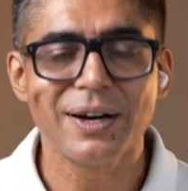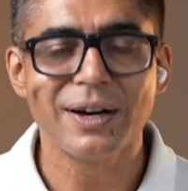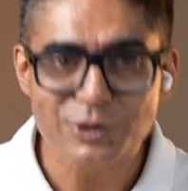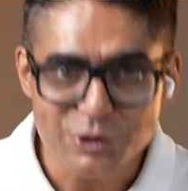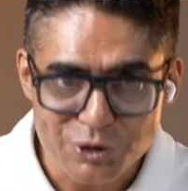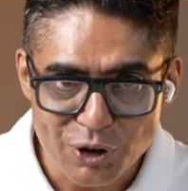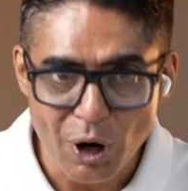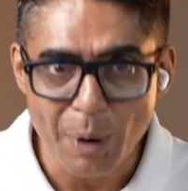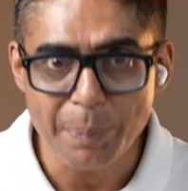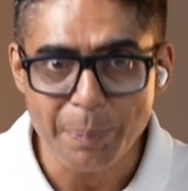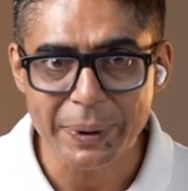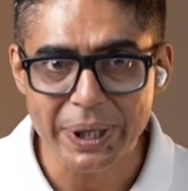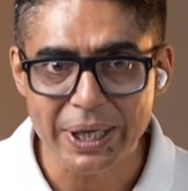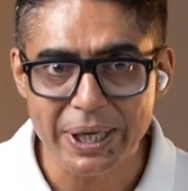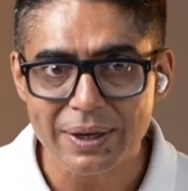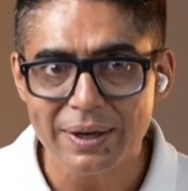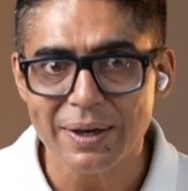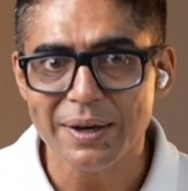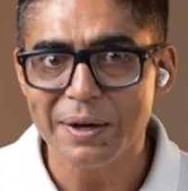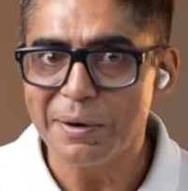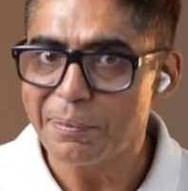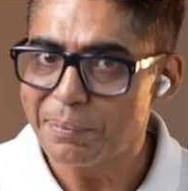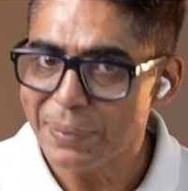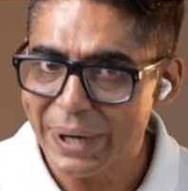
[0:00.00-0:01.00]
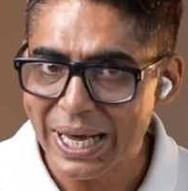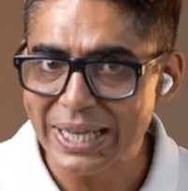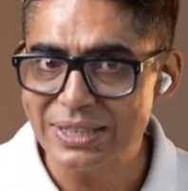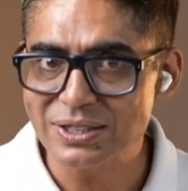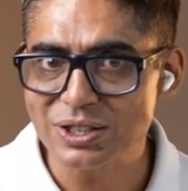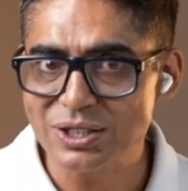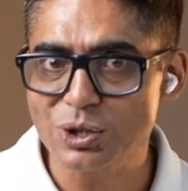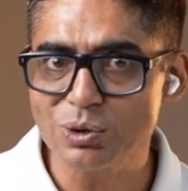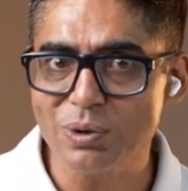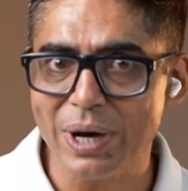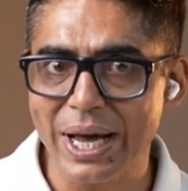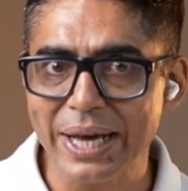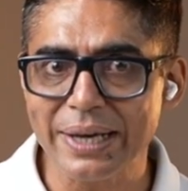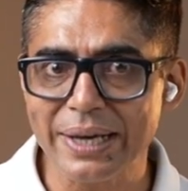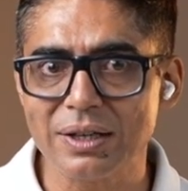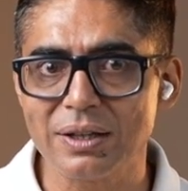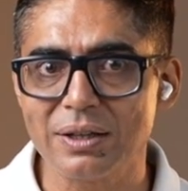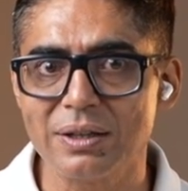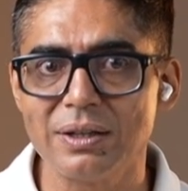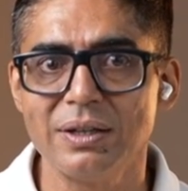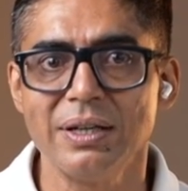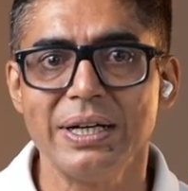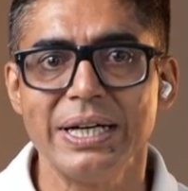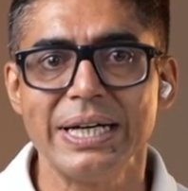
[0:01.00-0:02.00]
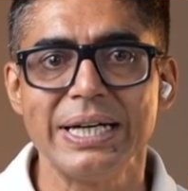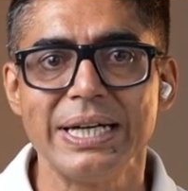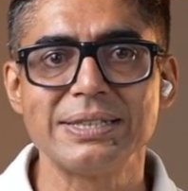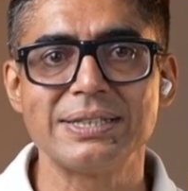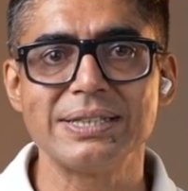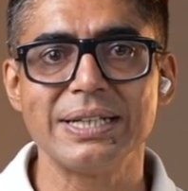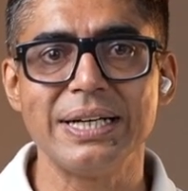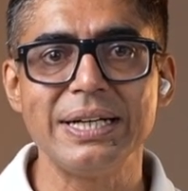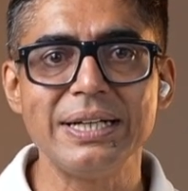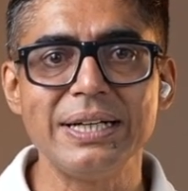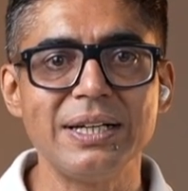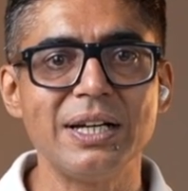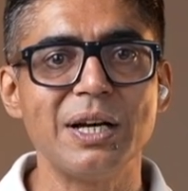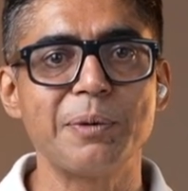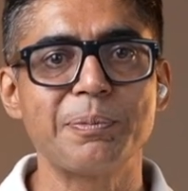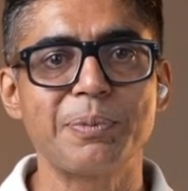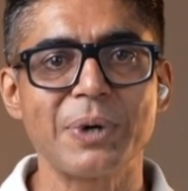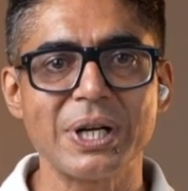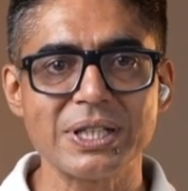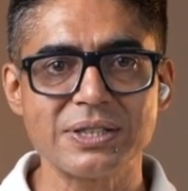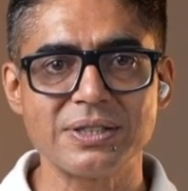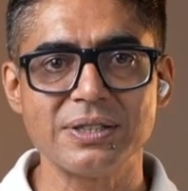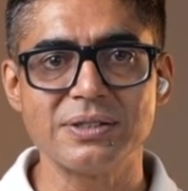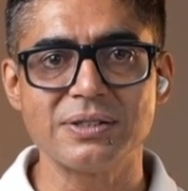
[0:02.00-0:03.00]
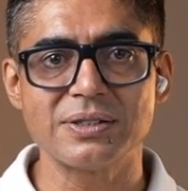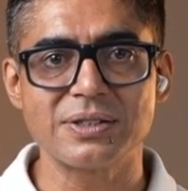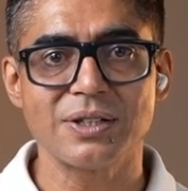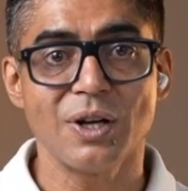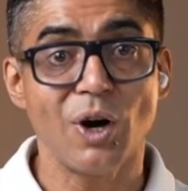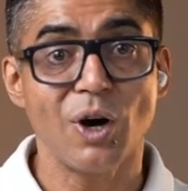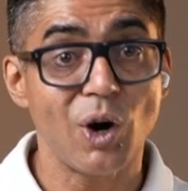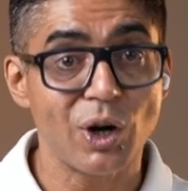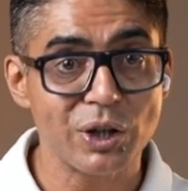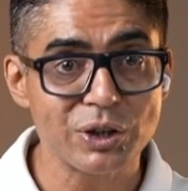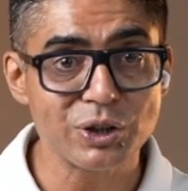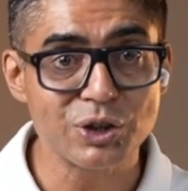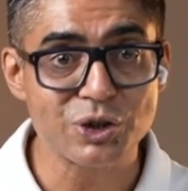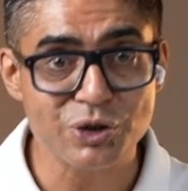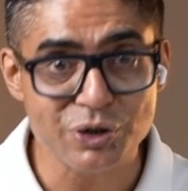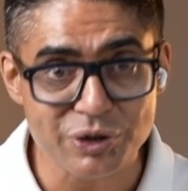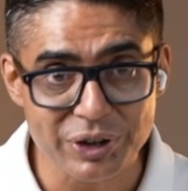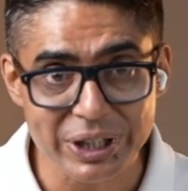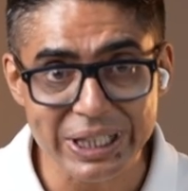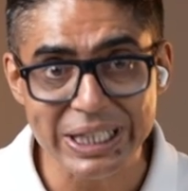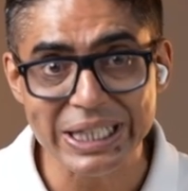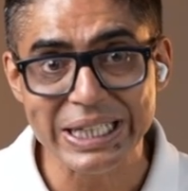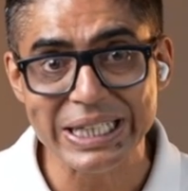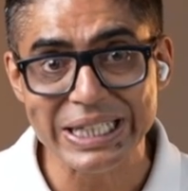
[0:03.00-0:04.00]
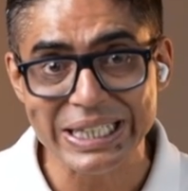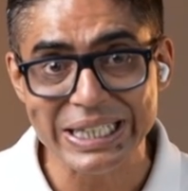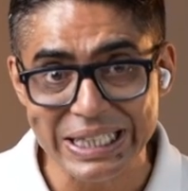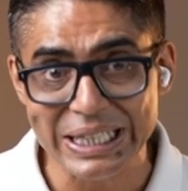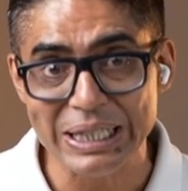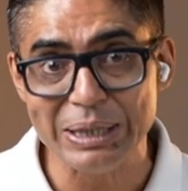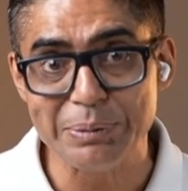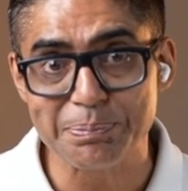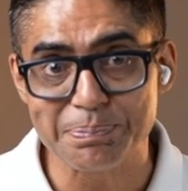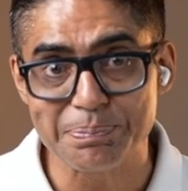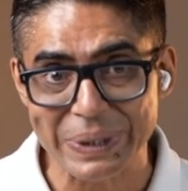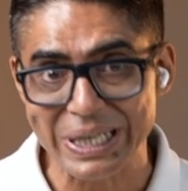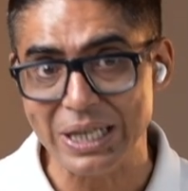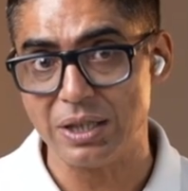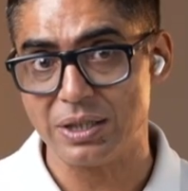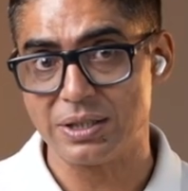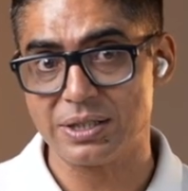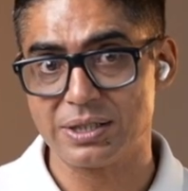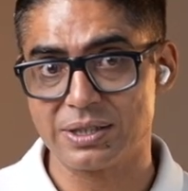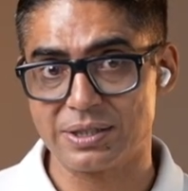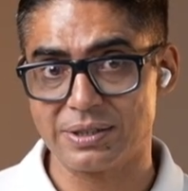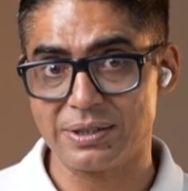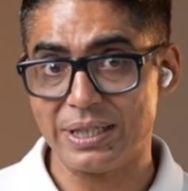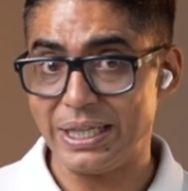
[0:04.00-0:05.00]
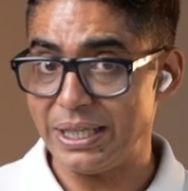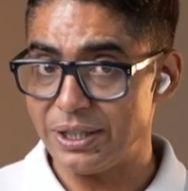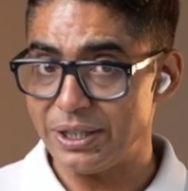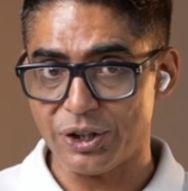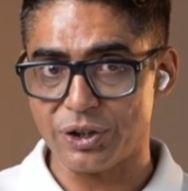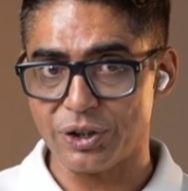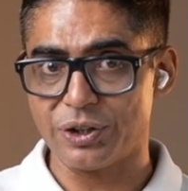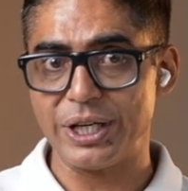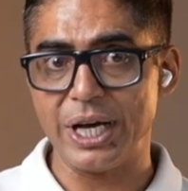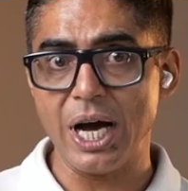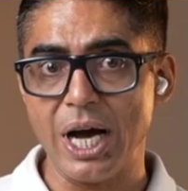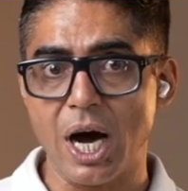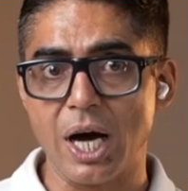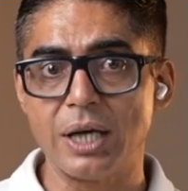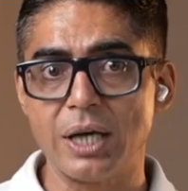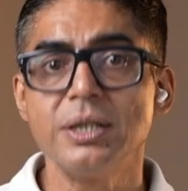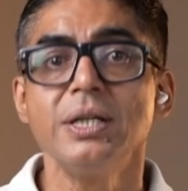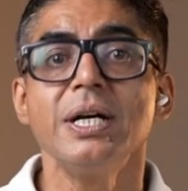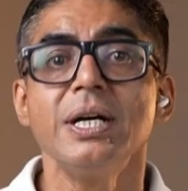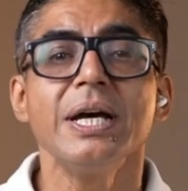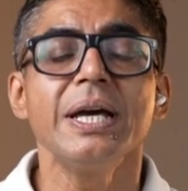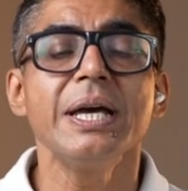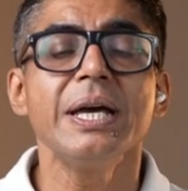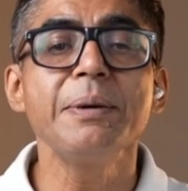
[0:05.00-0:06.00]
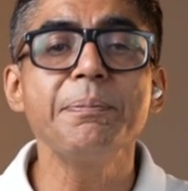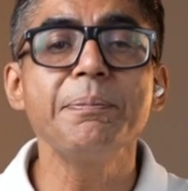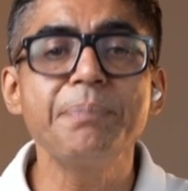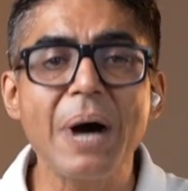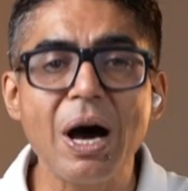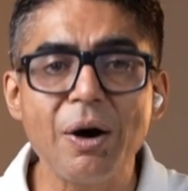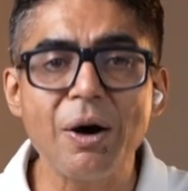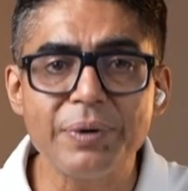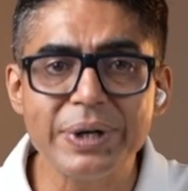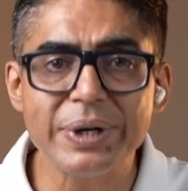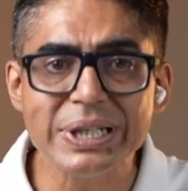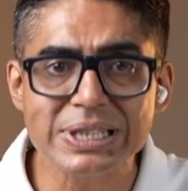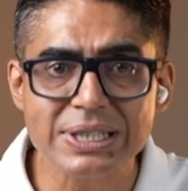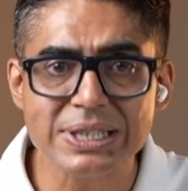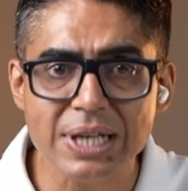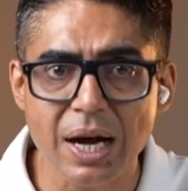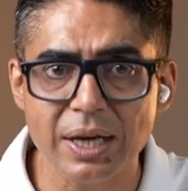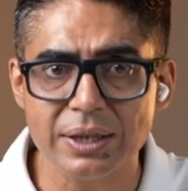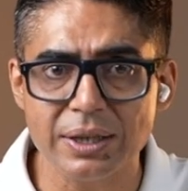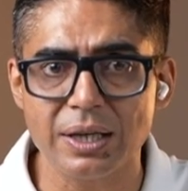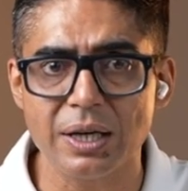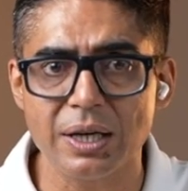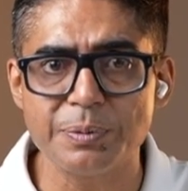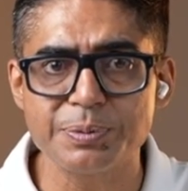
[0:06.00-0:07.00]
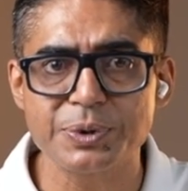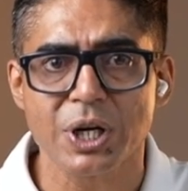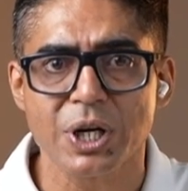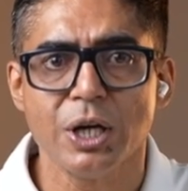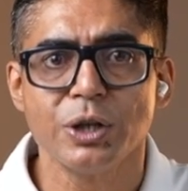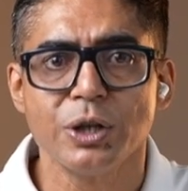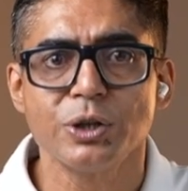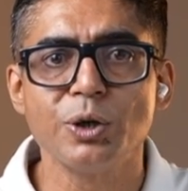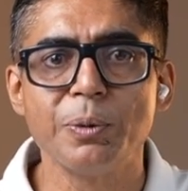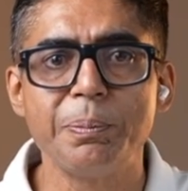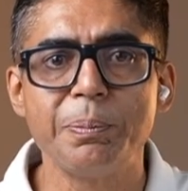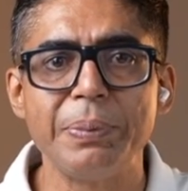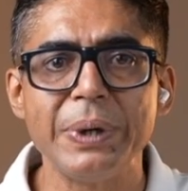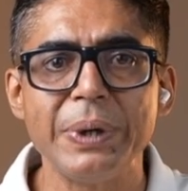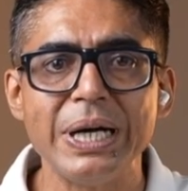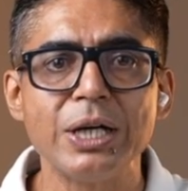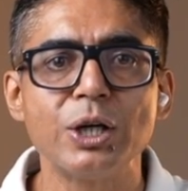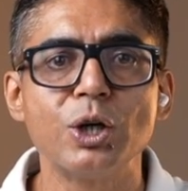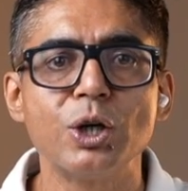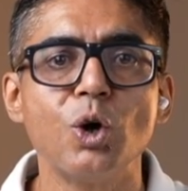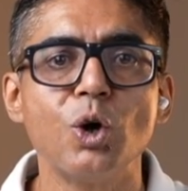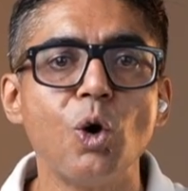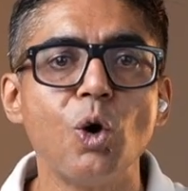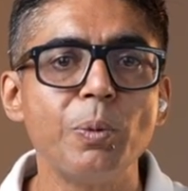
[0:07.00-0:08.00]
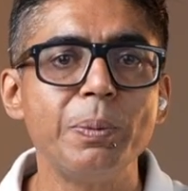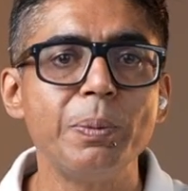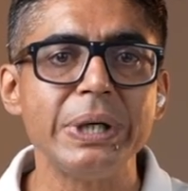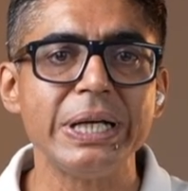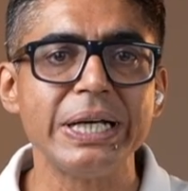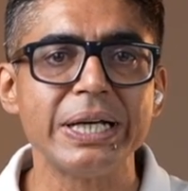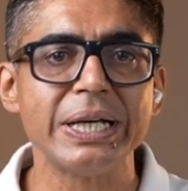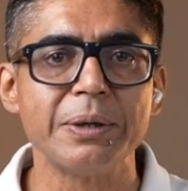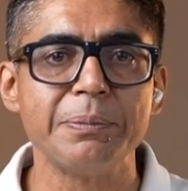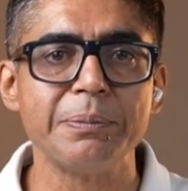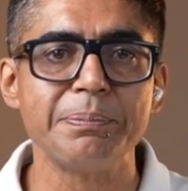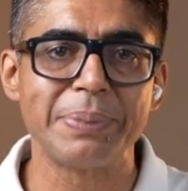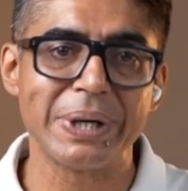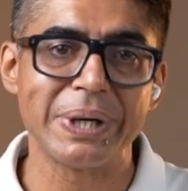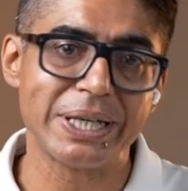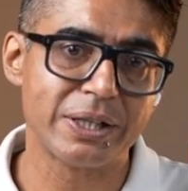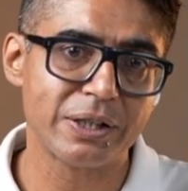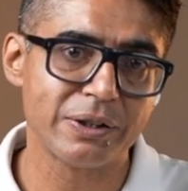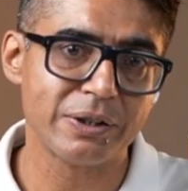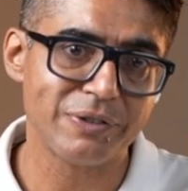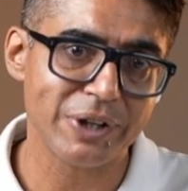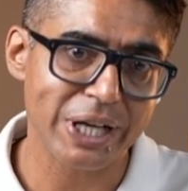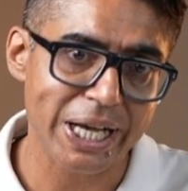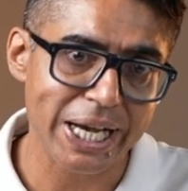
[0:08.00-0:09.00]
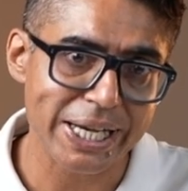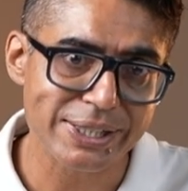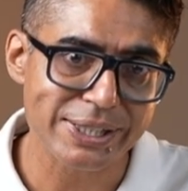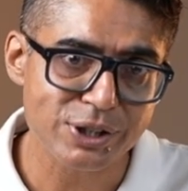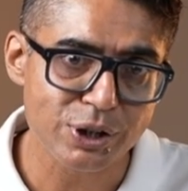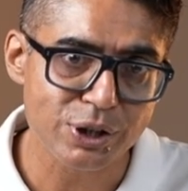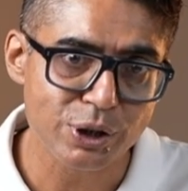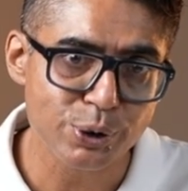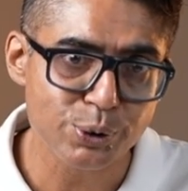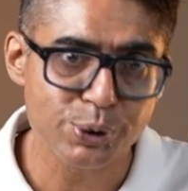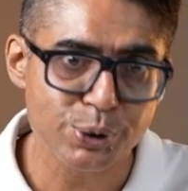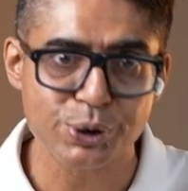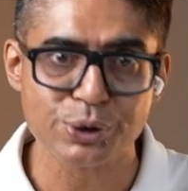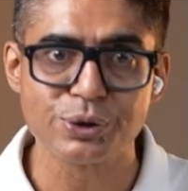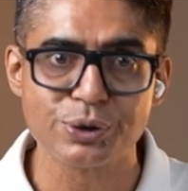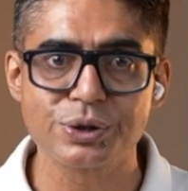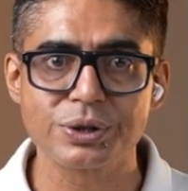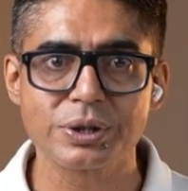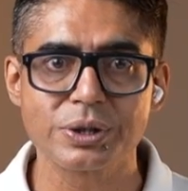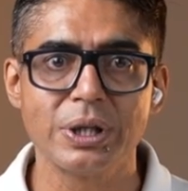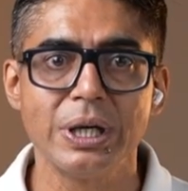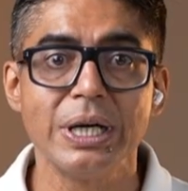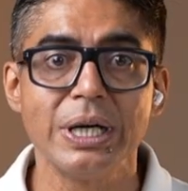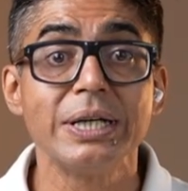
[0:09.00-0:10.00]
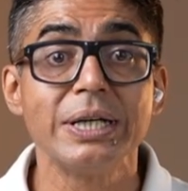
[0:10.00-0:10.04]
Anthropic plans to anchor its India presence on three key pillars, and here are. Empowering startups to build globally competitive AI solutions,